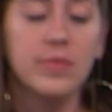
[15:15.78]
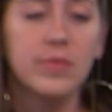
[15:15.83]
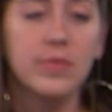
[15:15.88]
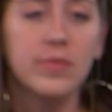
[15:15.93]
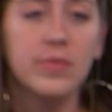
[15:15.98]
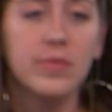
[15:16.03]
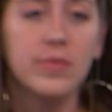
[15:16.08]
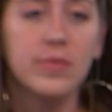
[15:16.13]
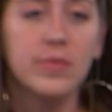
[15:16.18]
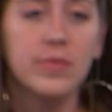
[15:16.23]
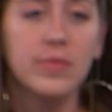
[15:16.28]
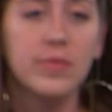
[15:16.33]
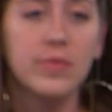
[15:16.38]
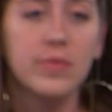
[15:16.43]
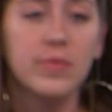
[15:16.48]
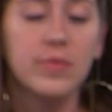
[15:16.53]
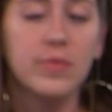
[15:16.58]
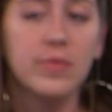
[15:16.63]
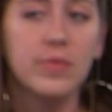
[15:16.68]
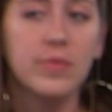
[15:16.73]

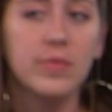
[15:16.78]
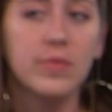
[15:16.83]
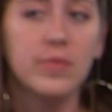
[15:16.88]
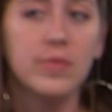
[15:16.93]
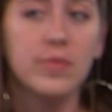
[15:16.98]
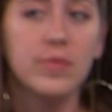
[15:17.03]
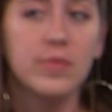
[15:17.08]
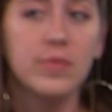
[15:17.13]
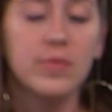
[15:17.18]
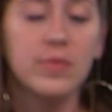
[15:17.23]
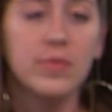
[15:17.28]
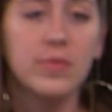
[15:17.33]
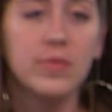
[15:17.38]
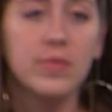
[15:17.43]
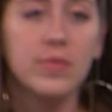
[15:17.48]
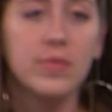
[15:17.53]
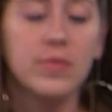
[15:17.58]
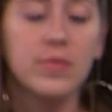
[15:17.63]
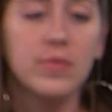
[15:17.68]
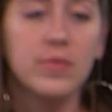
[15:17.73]

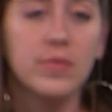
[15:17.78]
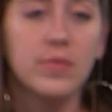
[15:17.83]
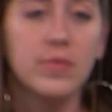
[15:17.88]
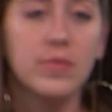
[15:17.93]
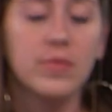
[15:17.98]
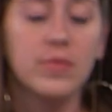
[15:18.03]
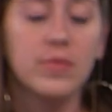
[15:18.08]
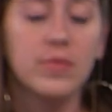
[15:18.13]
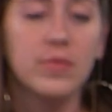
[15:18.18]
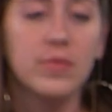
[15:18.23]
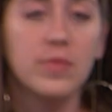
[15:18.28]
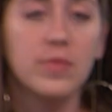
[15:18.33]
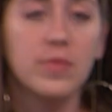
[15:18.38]
(not speaking)